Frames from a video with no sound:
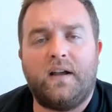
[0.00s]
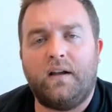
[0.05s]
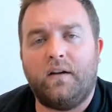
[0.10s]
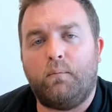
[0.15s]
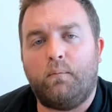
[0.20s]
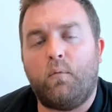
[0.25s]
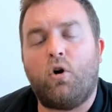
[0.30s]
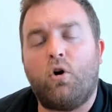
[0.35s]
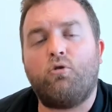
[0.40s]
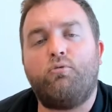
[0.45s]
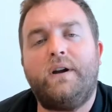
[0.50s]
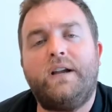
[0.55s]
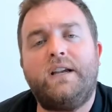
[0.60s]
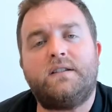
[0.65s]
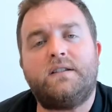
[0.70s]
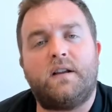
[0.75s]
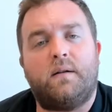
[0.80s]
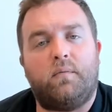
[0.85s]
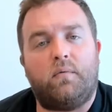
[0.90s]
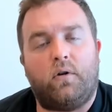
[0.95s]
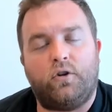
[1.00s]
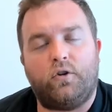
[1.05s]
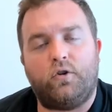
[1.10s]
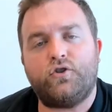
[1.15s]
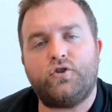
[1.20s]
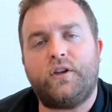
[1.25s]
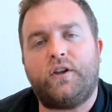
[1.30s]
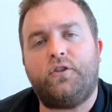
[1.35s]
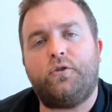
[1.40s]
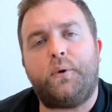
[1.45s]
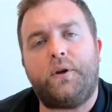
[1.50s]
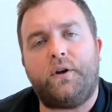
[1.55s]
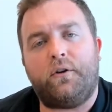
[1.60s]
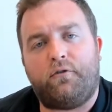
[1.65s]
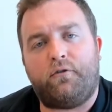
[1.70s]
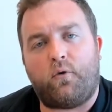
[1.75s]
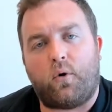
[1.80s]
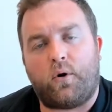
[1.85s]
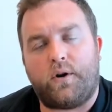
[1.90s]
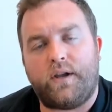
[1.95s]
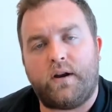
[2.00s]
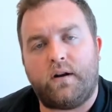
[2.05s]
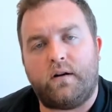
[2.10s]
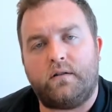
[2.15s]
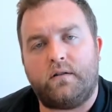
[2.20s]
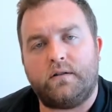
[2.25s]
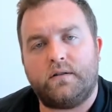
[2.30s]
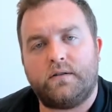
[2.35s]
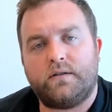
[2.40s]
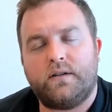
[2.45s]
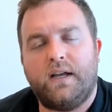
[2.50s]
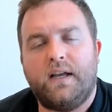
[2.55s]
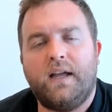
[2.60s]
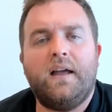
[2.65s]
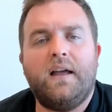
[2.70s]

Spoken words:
more reasonable, usually 3 to 4 years.